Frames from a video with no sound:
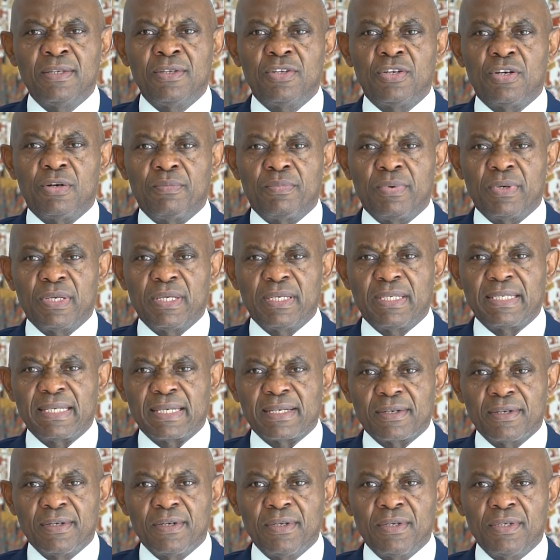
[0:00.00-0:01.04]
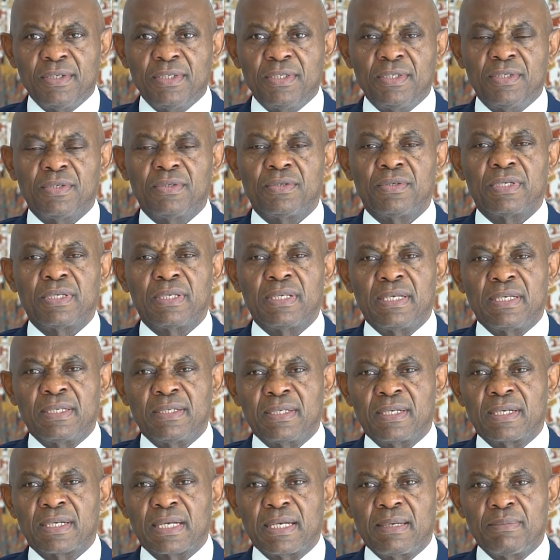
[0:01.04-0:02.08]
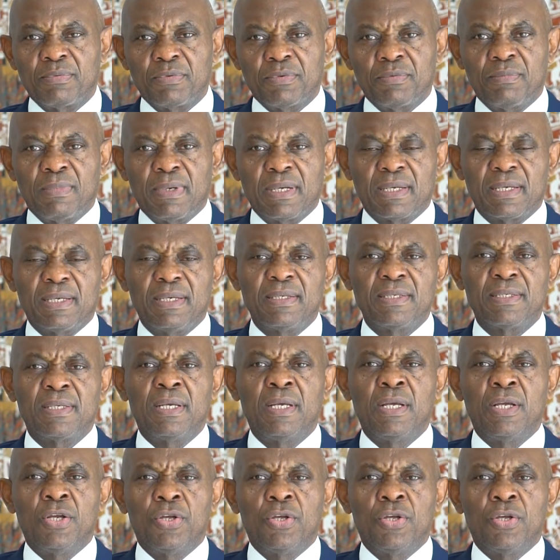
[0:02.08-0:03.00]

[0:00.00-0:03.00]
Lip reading: you're bringing technology to the Nigerian capital markets